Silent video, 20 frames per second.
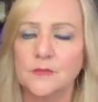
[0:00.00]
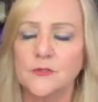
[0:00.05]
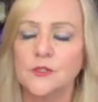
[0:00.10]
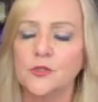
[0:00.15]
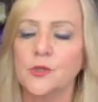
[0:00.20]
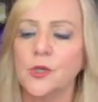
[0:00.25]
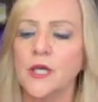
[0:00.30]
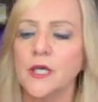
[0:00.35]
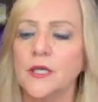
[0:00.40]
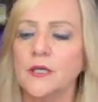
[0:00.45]

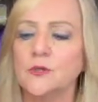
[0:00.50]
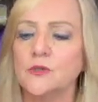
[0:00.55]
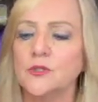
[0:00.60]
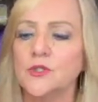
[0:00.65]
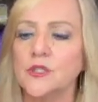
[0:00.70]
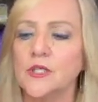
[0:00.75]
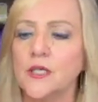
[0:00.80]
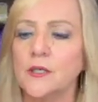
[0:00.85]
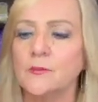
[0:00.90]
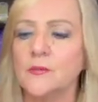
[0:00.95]
triangle
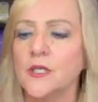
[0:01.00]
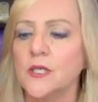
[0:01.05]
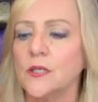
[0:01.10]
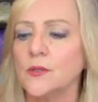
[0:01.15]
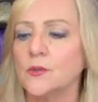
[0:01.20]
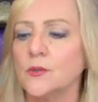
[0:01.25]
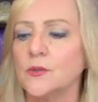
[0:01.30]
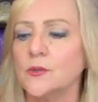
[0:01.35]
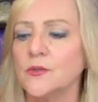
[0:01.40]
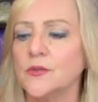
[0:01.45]
shaped
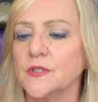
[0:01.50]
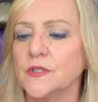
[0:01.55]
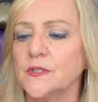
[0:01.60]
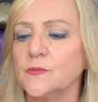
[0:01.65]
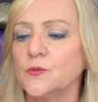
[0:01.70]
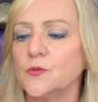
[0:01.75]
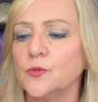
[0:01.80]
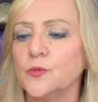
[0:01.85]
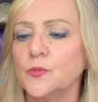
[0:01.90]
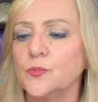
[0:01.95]
needle. This
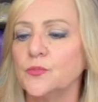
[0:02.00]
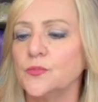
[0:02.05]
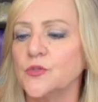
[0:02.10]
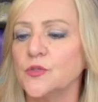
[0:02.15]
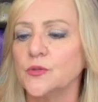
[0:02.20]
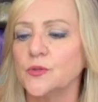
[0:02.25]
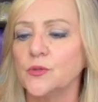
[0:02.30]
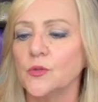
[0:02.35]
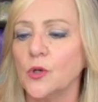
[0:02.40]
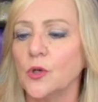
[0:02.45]
will
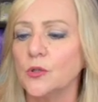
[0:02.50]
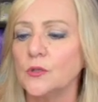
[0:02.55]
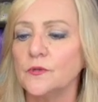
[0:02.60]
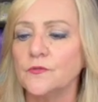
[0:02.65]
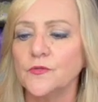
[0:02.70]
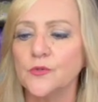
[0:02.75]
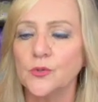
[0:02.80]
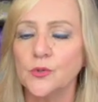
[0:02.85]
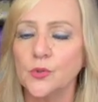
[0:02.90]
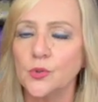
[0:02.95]
do all
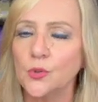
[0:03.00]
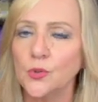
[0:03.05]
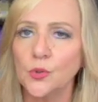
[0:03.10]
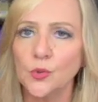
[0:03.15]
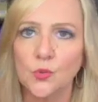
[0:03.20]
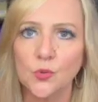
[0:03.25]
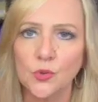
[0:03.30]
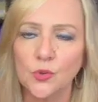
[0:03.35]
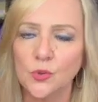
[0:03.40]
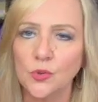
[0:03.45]
of your
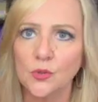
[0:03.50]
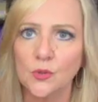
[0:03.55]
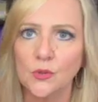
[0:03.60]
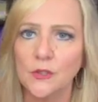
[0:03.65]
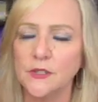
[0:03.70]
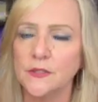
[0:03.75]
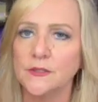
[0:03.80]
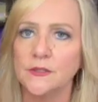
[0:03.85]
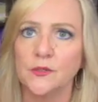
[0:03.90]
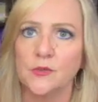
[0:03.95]
core wool.
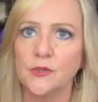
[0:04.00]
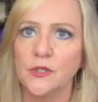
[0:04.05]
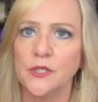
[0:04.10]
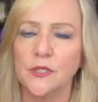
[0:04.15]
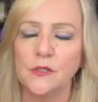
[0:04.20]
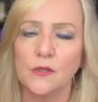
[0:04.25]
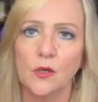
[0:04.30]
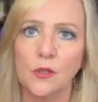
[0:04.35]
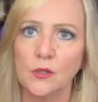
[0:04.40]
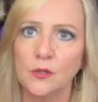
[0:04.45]
It's a
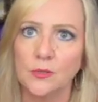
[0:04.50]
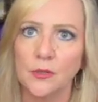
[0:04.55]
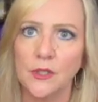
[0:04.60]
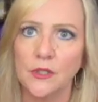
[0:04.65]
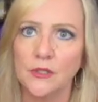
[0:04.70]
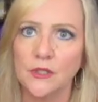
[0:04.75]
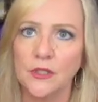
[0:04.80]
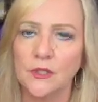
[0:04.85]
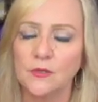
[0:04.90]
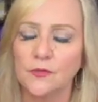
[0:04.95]
great
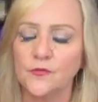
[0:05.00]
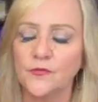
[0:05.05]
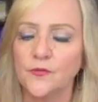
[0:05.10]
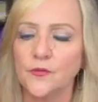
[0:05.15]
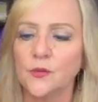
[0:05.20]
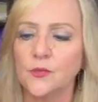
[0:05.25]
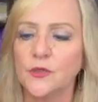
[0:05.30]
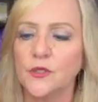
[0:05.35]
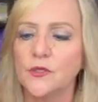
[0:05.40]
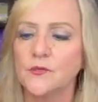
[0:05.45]
all-around needle
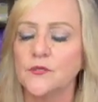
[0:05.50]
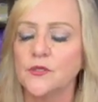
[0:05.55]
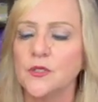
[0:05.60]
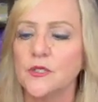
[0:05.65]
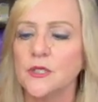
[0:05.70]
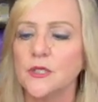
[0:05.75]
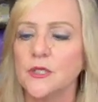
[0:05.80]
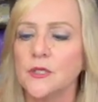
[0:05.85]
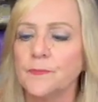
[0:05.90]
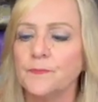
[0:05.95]
for whatever you
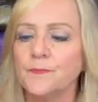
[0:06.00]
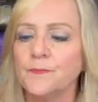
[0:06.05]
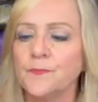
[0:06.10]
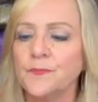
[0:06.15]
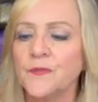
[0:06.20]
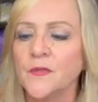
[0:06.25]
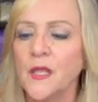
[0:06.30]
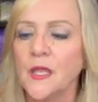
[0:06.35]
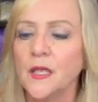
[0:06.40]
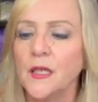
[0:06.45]
need.
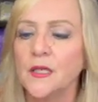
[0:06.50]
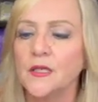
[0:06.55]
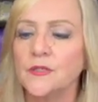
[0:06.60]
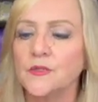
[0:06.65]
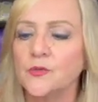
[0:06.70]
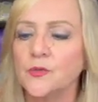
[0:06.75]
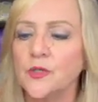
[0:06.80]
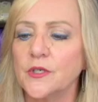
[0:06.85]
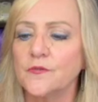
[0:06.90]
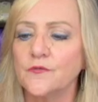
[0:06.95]
It's
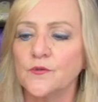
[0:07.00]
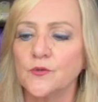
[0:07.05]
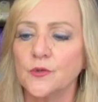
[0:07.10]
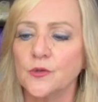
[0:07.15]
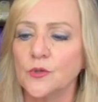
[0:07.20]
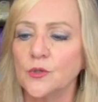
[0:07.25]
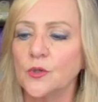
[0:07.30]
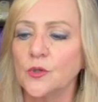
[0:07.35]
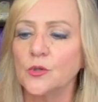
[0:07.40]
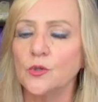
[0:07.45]
great
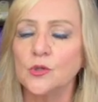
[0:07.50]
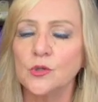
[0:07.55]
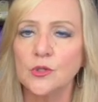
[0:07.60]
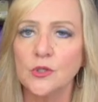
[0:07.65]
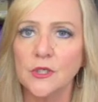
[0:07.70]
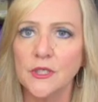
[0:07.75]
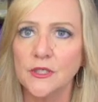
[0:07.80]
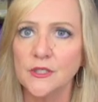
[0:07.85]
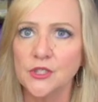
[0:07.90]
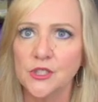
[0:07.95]
for
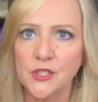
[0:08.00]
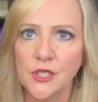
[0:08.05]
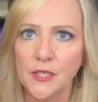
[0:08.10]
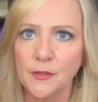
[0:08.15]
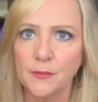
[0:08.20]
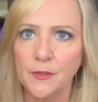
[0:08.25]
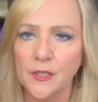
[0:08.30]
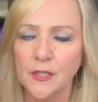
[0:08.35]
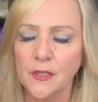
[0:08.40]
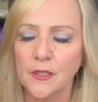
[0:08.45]
core and
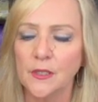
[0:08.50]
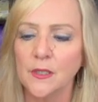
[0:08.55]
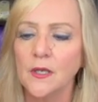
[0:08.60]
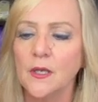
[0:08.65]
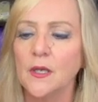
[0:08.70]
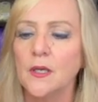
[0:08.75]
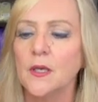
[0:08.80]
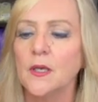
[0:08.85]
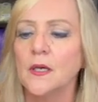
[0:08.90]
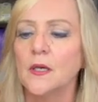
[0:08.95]
shaping,
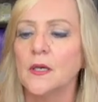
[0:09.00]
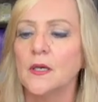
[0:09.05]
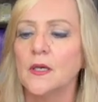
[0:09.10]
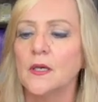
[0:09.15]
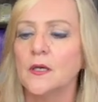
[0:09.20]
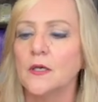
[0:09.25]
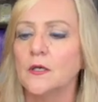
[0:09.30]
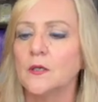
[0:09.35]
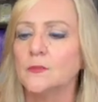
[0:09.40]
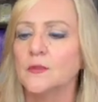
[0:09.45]

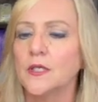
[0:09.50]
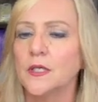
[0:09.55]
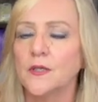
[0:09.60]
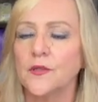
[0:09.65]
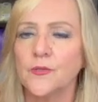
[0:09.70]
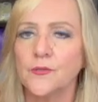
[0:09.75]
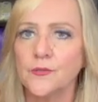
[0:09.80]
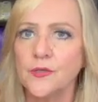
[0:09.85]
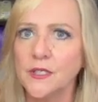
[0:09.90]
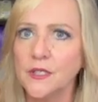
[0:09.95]
like
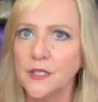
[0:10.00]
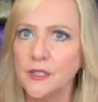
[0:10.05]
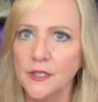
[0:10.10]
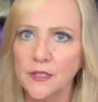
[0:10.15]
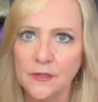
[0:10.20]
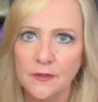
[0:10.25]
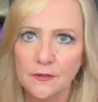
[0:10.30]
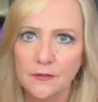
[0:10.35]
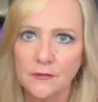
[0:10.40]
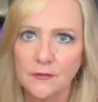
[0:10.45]

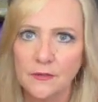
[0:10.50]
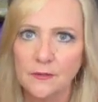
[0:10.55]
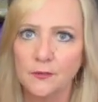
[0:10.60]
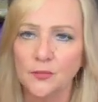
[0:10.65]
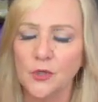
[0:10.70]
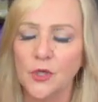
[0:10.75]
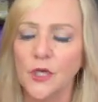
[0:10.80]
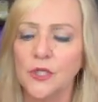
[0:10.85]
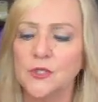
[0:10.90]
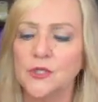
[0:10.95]

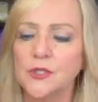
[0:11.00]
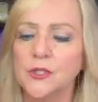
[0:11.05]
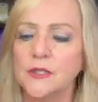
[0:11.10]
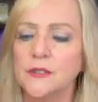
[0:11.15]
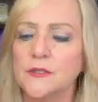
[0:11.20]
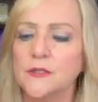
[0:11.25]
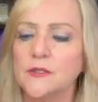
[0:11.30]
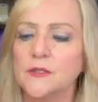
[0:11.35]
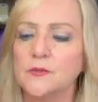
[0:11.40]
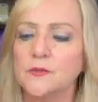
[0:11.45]
3D
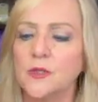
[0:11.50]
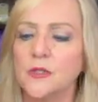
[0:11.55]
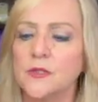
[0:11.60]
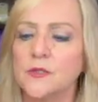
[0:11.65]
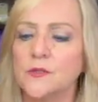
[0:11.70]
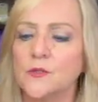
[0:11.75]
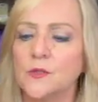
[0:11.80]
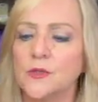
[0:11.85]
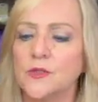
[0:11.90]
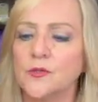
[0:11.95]
projects. It's
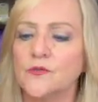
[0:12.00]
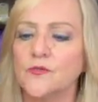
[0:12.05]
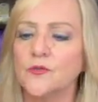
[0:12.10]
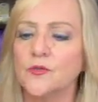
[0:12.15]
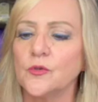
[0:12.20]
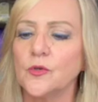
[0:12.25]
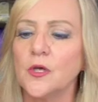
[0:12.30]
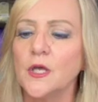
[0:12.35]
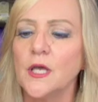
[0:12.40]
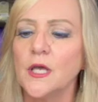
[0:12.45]

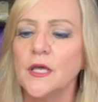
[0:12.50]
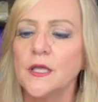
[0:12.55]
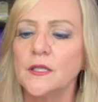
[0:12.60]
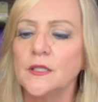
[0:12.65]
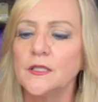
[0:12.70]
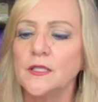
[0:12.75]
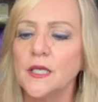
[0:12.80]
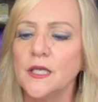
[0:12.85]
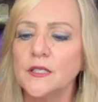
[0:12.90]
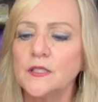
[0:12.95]
wonderful.
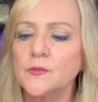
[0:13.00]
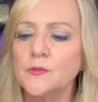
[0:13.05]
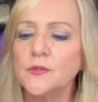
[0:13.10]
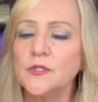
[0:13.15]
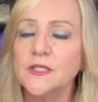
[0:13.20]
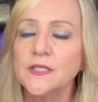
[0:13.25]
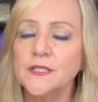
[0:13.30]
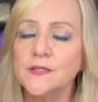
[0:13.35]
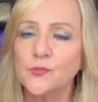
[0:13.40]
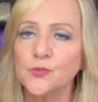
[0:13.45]
The next one
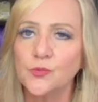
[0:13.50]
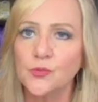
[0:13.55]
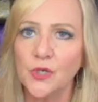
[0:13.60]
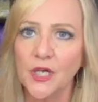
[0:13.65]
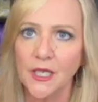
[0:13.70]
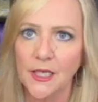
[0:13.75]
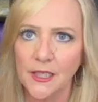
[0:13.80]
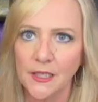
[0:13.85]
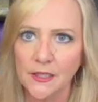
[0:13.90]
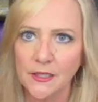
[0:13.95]
is
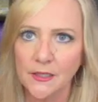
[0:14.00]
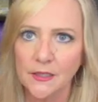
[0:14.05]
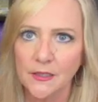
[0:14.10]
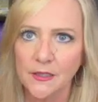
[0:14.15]
red,